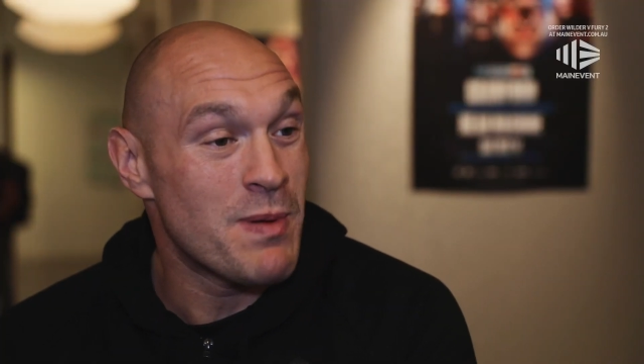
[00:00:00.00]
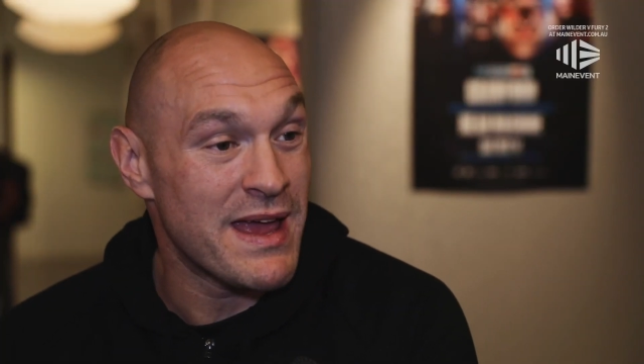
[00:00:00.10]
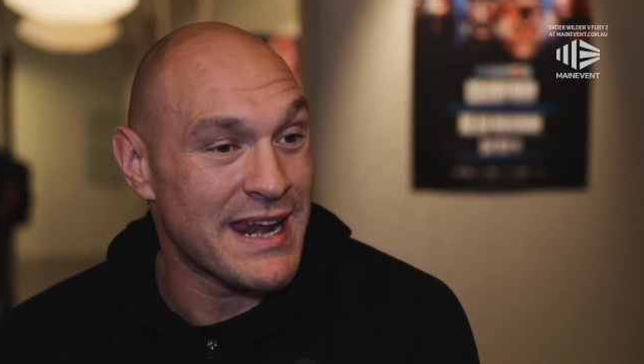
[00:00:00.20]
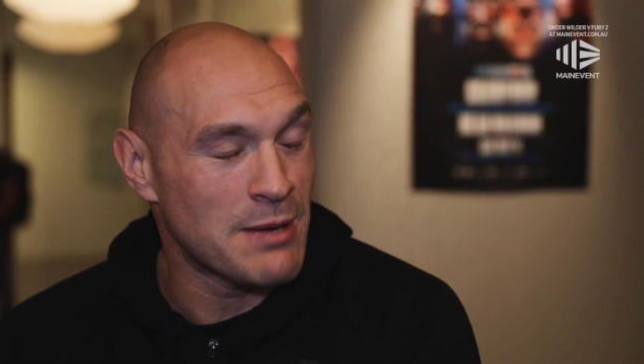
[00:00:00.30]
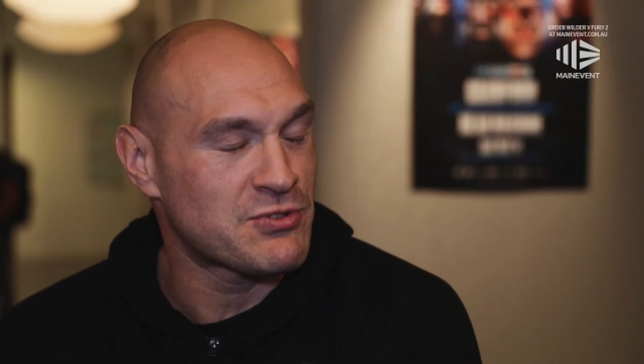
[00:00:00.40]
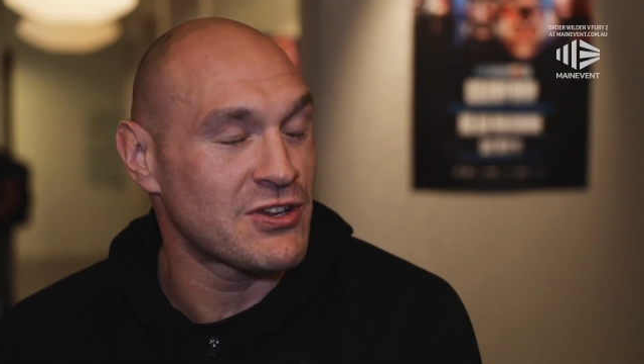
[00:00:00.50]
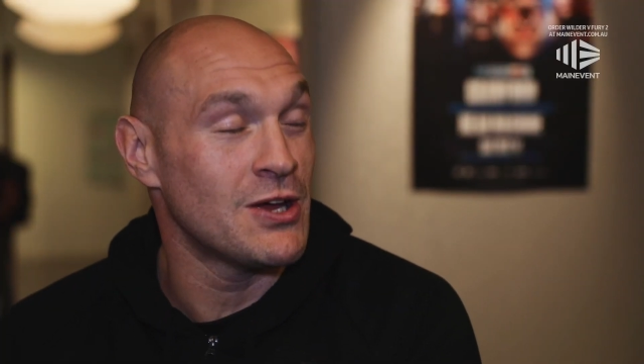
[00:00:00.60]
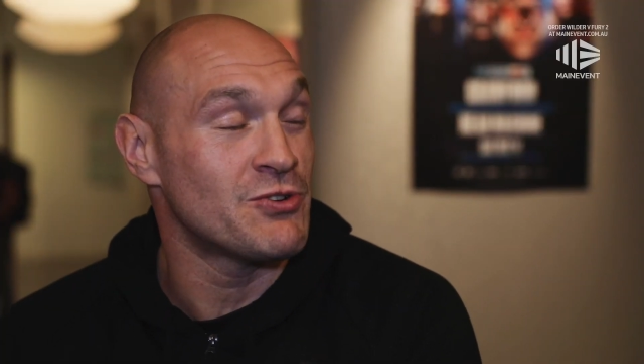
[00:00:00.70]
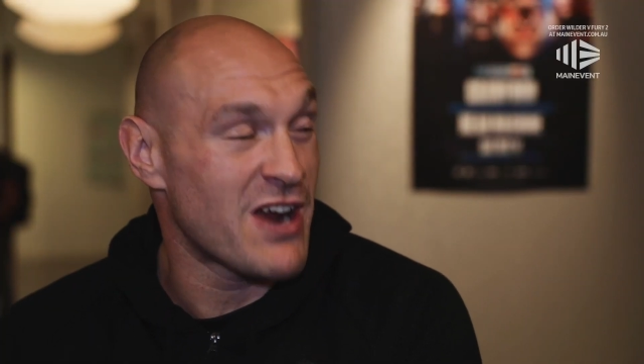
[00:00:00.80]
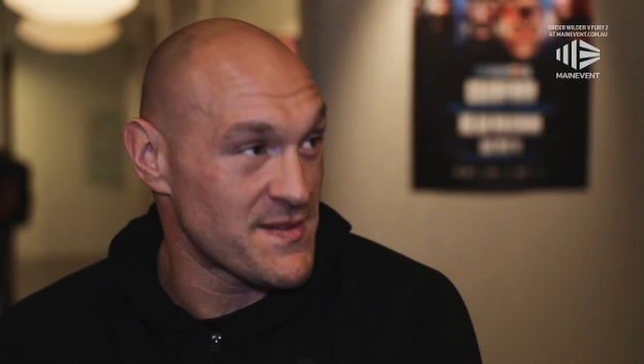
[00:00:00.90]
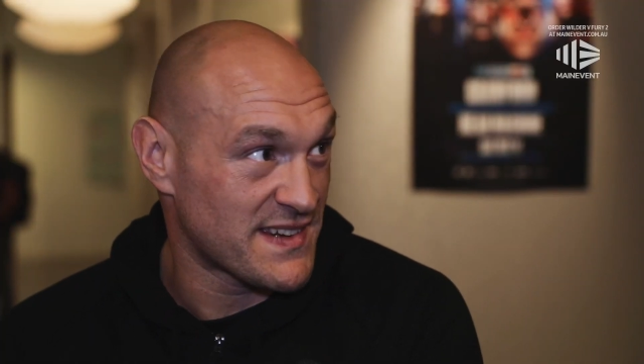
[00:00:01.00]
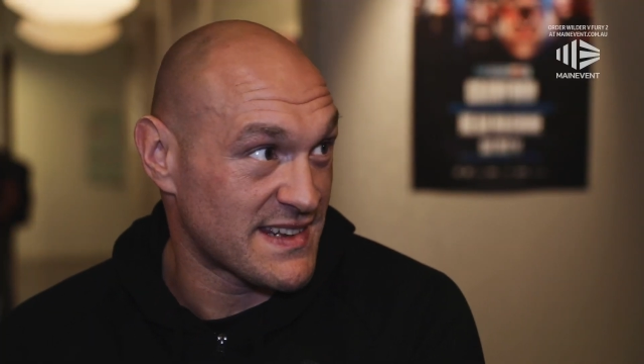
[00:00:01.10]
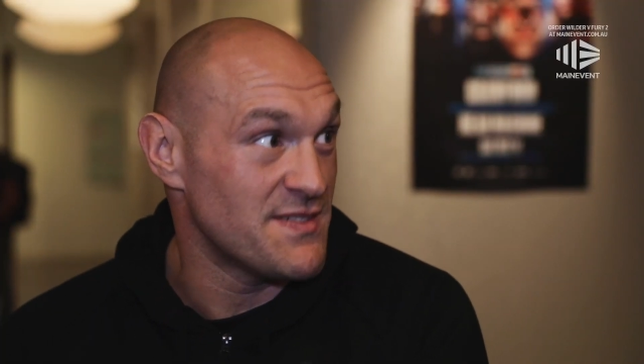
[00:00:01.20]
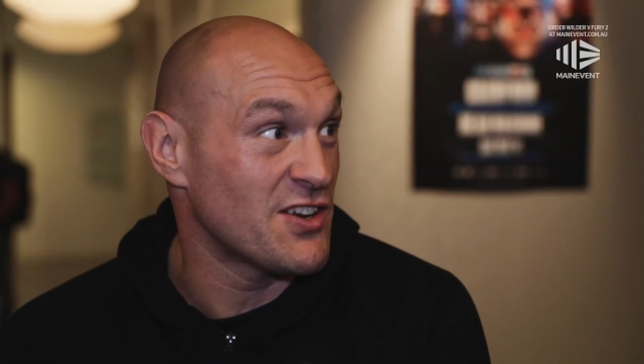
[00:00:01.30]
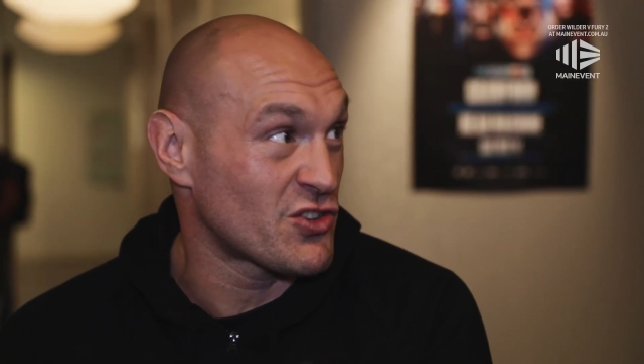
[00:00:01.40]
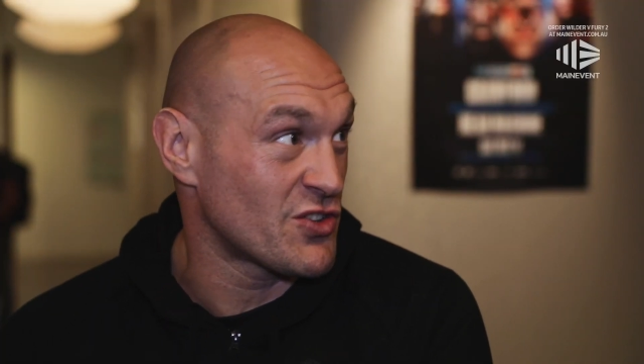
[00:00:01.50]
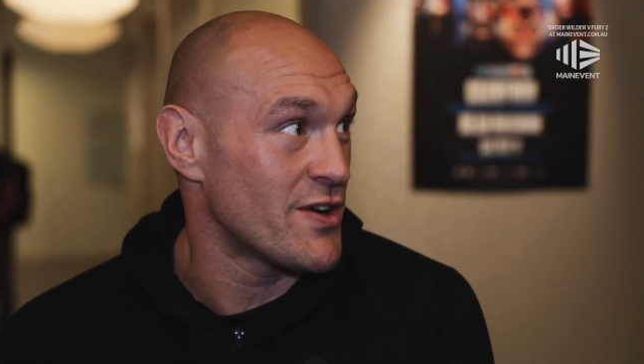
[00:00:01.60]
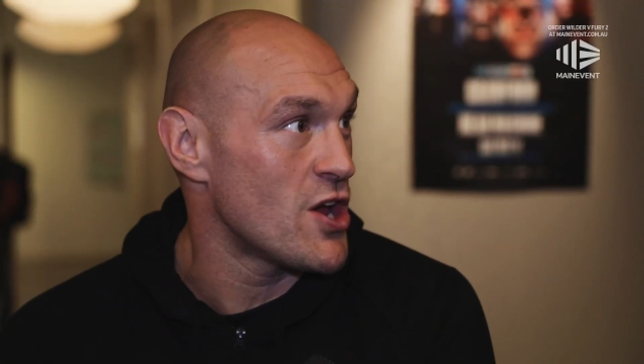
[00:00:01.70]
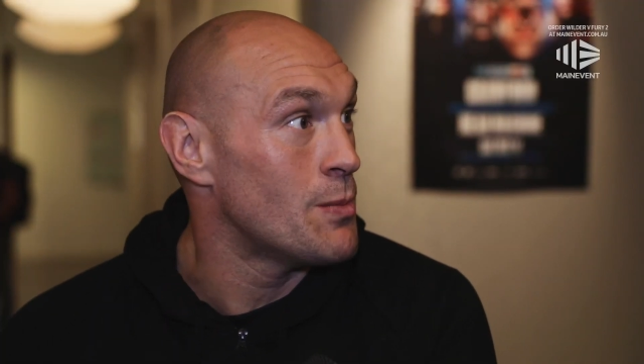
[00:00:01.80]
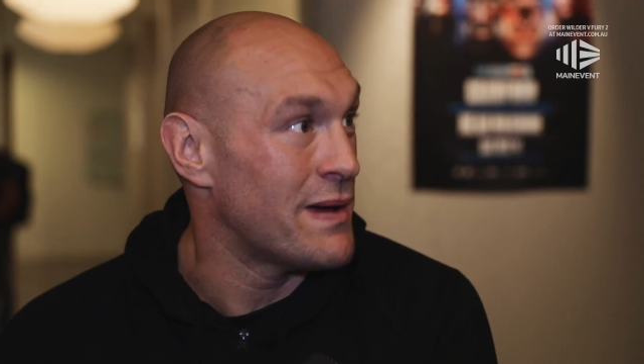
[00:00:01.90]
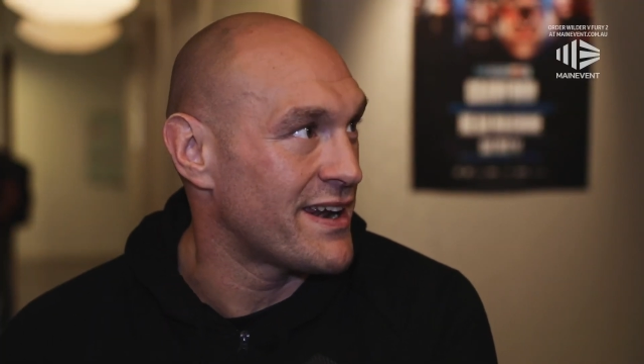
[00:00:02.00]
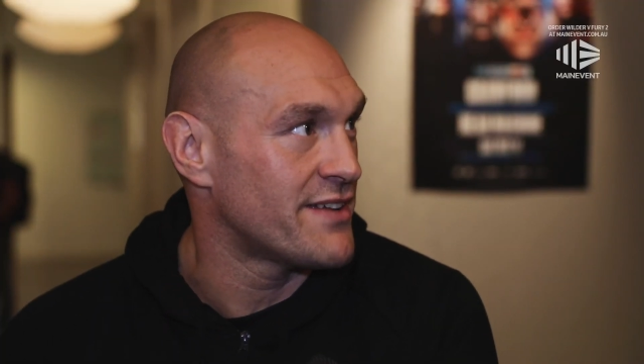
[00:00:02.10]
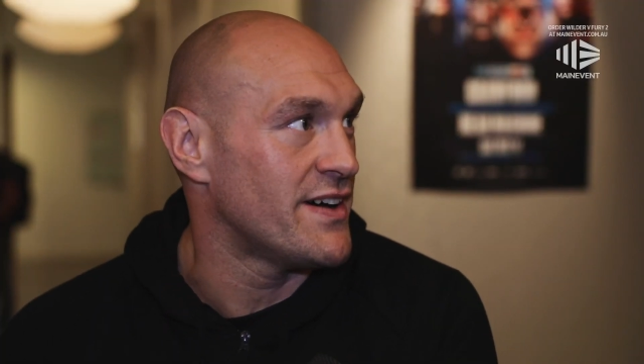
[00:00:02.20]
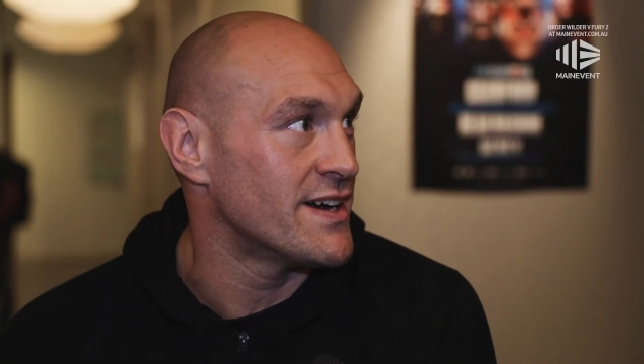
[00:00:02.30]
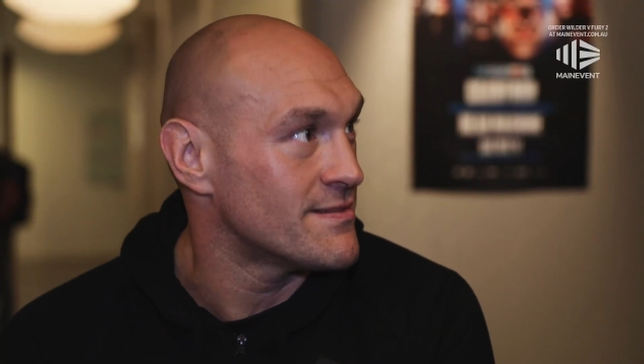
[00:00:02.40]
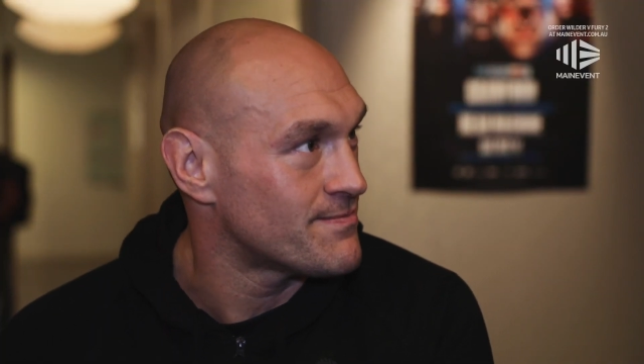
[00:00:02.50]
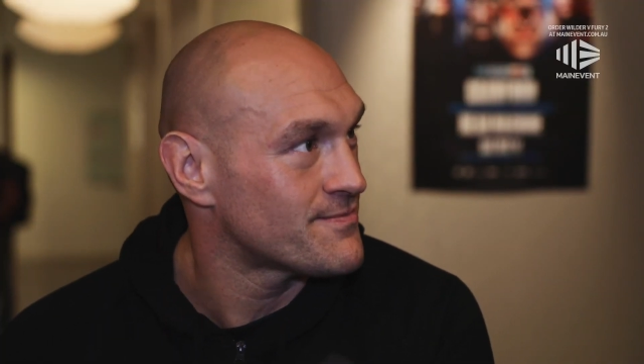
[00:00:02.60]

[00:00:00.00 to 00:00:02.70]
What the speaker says: be an absolute travesty if it doesn't reopen in the fight.